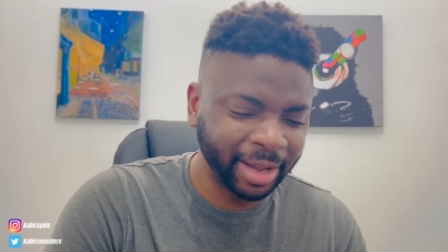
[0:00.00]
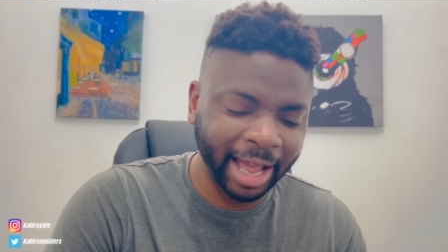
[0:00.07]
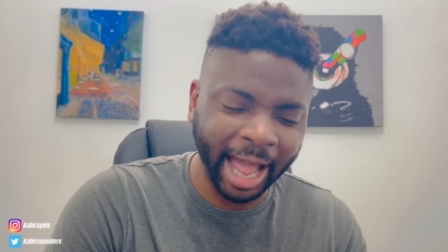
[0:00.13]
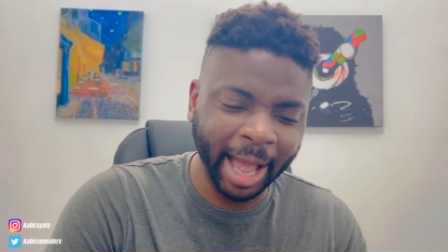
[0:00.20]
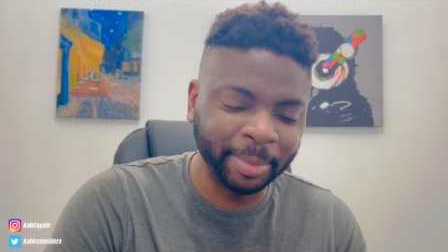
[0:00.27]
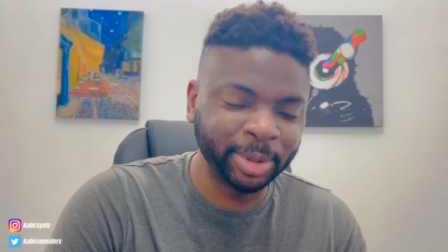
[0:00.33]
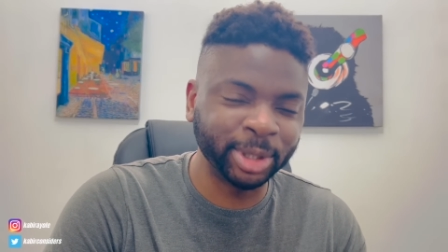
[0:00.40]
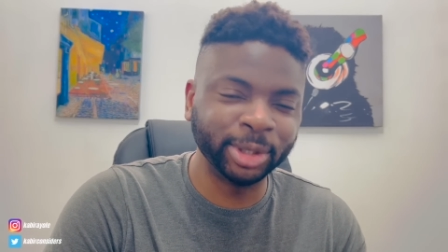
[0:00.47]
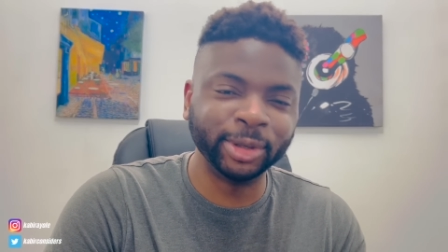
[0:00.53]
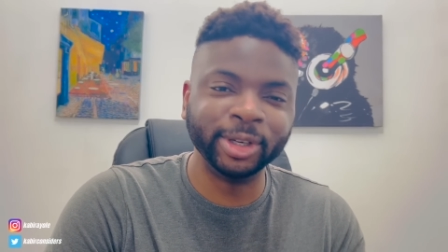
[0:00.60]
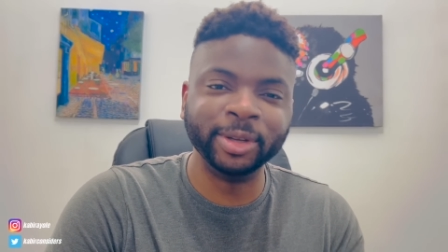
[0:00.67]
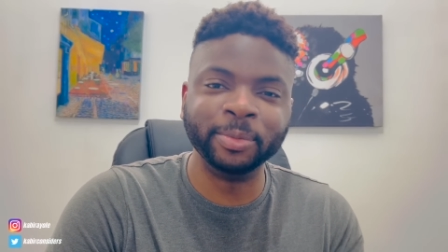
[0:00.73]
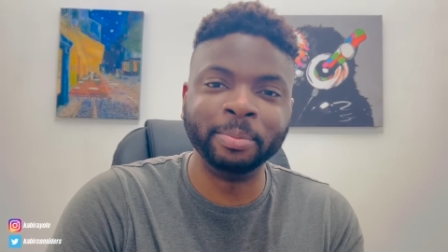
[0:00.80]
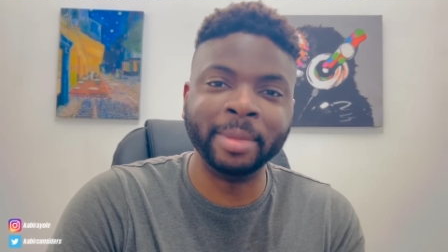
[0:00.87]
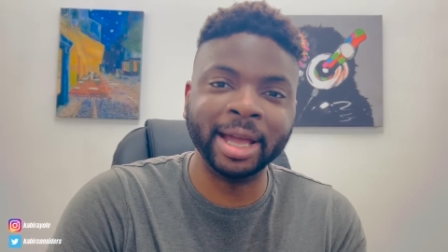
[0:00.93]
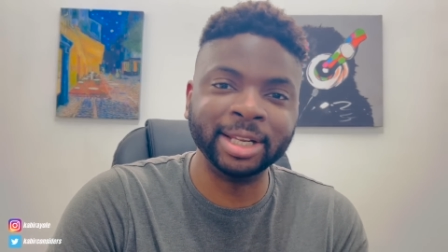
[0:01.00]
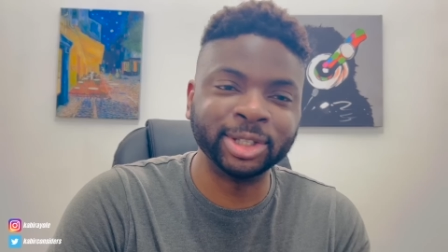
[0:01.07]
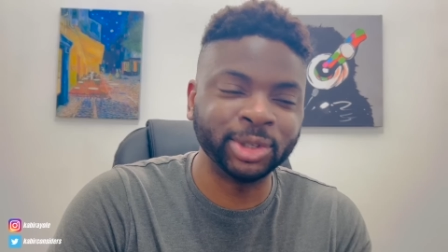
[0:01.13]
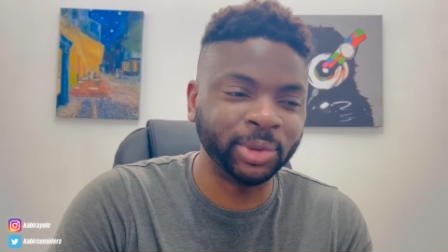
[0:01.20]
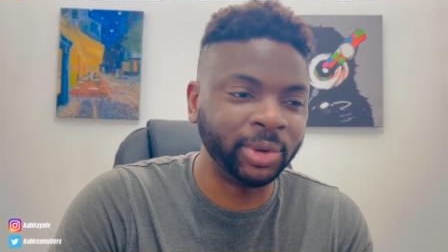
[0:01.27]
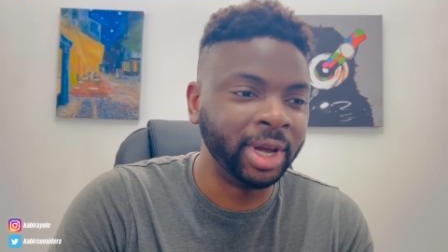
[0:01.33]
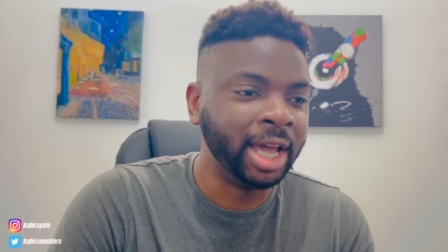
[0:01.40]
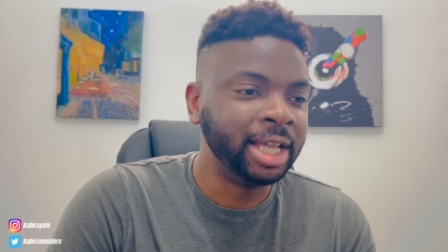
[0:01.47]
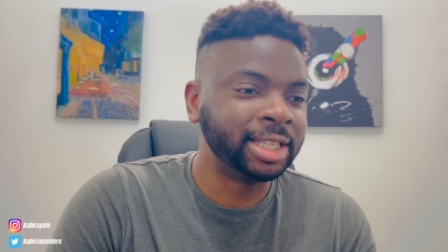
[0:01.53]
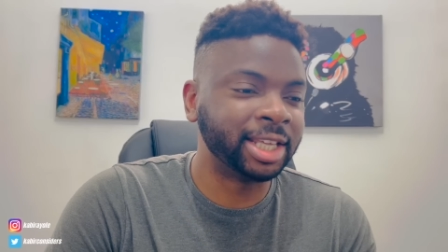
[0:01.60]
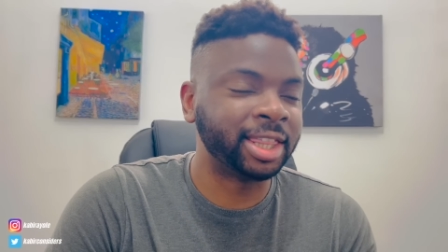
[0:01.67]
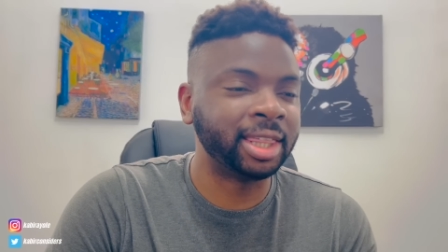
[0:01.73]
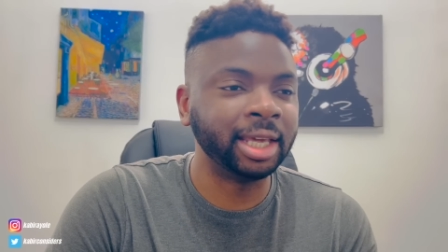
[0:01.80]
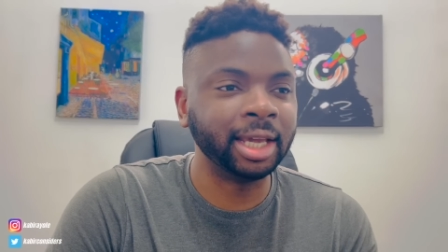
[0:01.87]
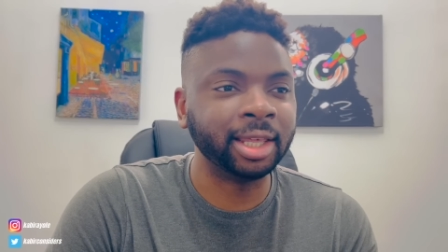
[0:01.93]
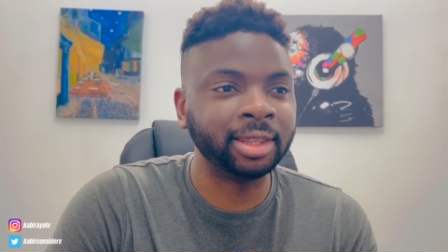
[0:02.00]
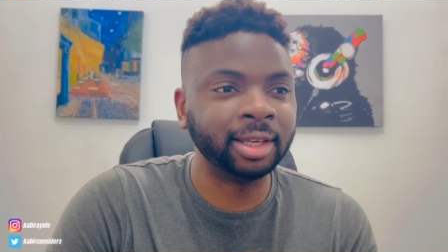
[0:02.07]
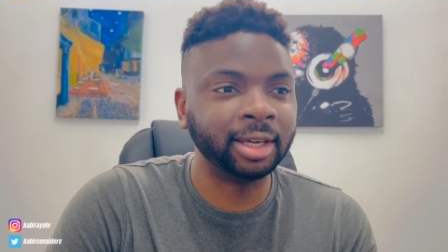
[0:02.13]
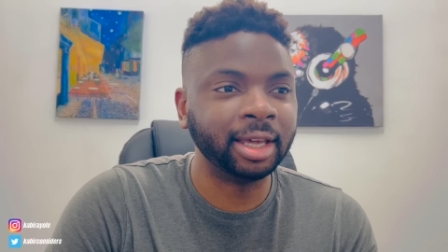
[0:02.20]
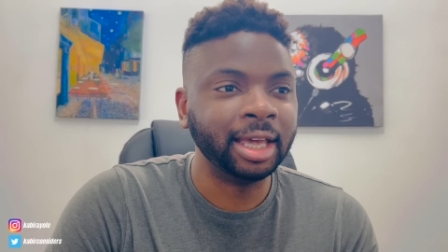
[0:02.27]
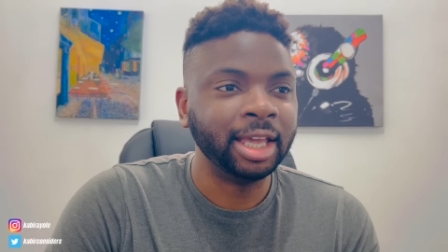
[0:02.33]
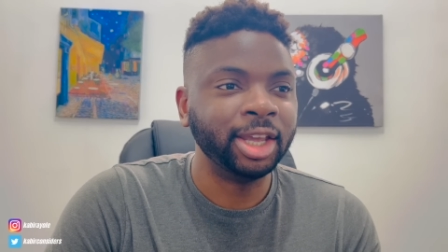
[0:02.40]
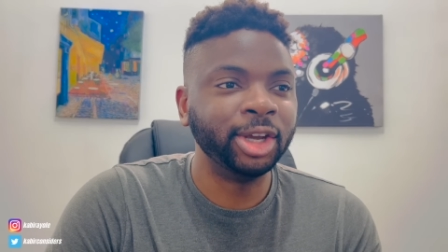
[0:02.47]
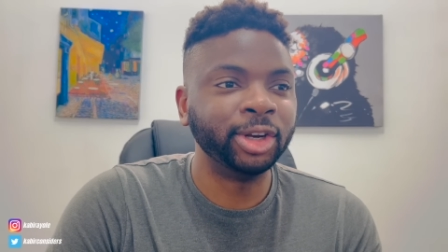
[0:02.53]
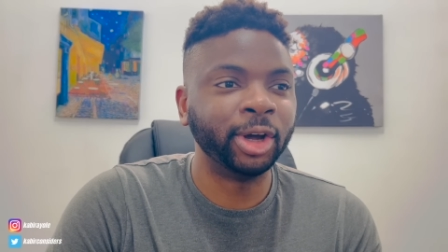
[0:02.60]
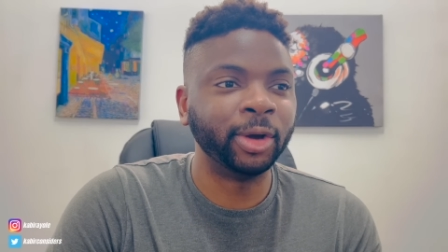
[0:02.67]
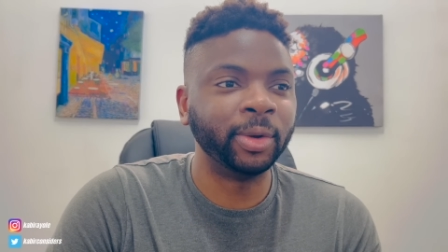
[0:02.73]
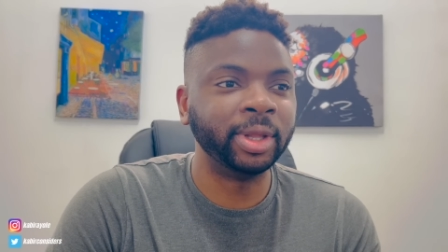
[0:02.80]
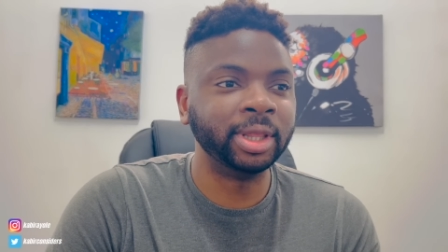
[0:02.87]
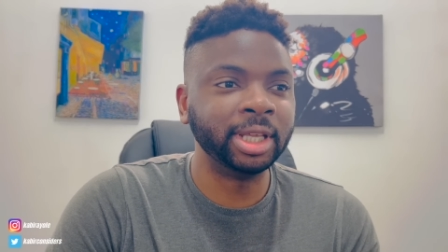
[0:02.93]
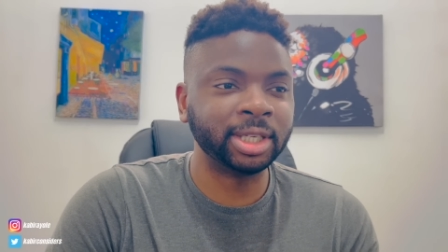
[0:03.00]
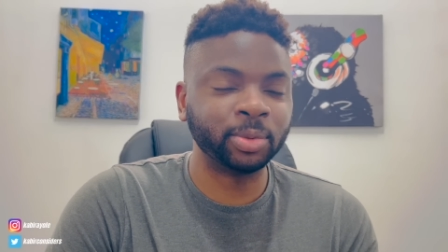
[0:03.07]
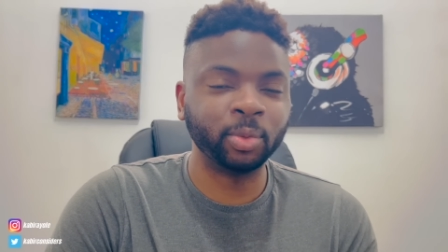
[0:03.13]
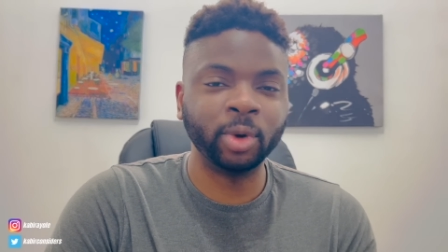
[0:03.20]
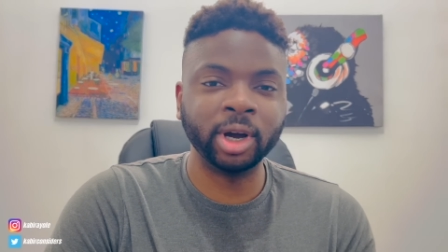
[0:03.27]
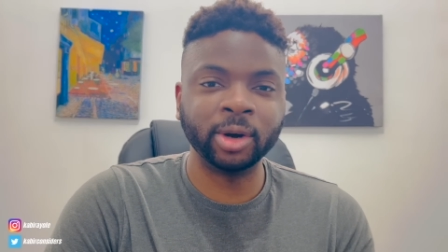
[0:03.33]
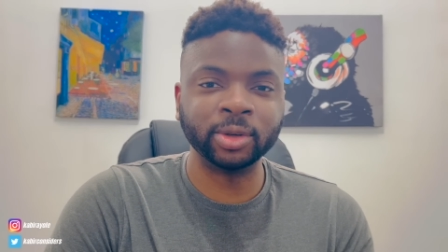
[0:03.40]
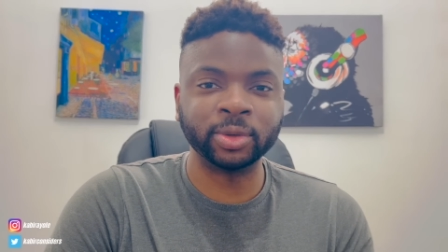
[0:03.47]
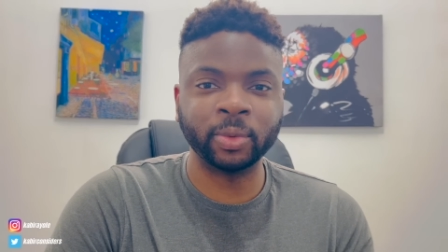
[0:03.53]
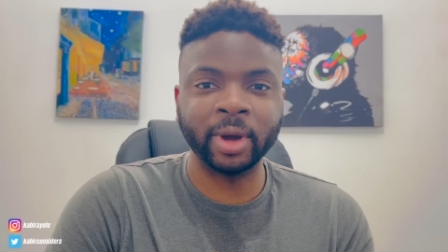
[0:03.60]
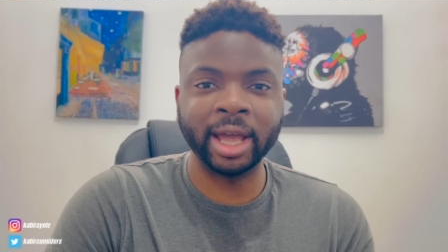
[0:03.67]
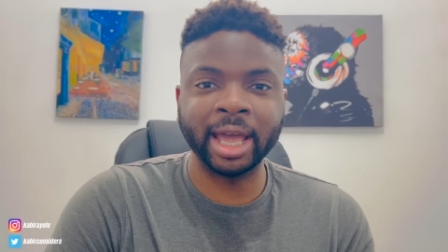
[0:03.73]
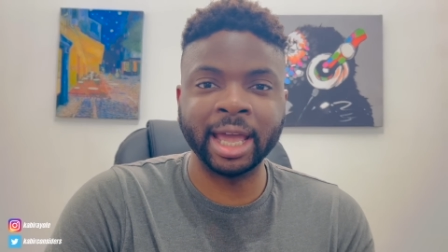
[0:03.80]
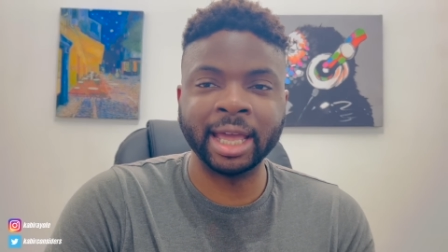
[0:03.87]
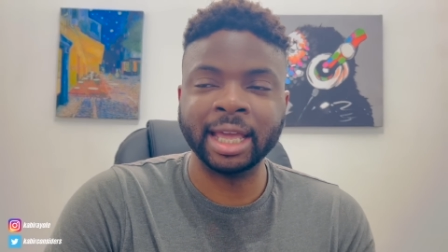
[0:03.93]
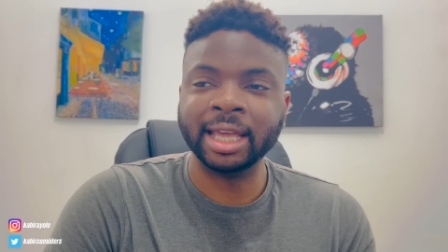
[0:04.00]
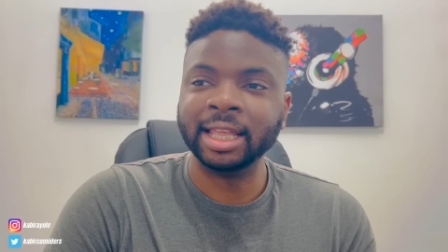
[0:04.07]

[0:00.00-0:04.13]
Absolutely mental to think that, you know, in this world where